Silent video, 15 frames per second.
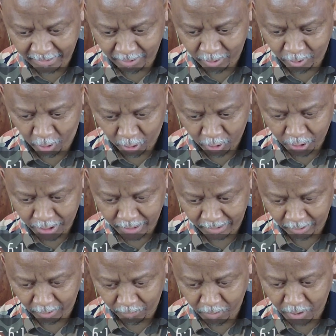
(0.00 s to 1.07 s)

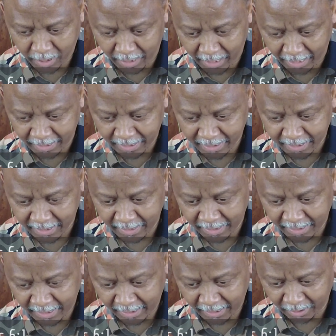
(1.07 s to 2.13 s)
doctrine of Christ
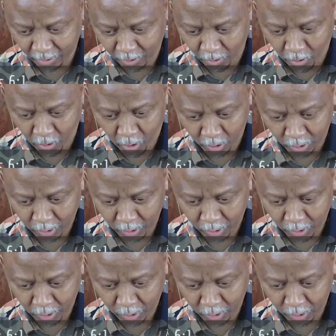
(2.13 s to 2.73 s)
and go on